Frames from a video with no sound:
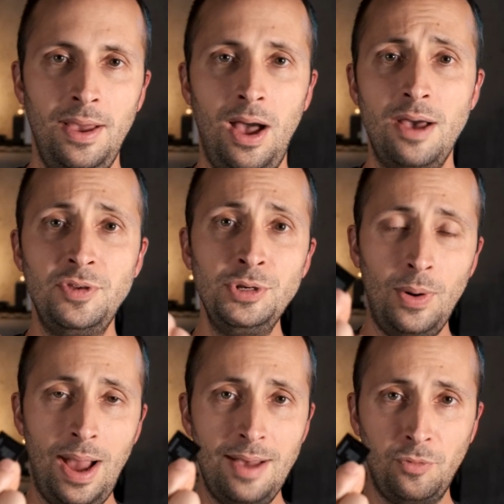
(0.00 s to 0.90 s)
Uh, if you
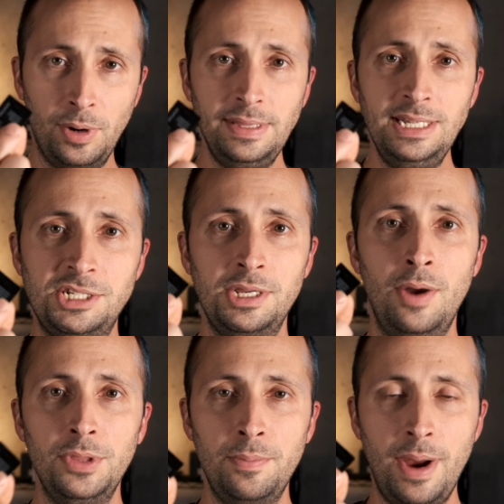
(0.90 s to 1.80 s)
don't have one of to
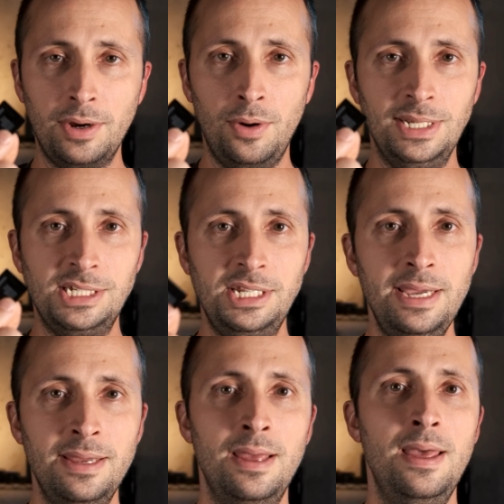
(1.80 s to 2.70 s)
go with the micro
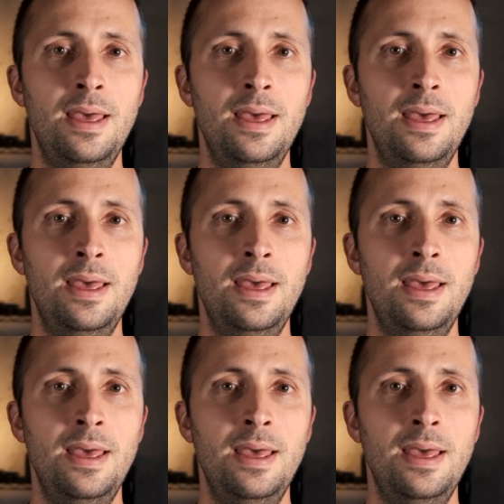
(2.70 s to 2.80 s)
SD,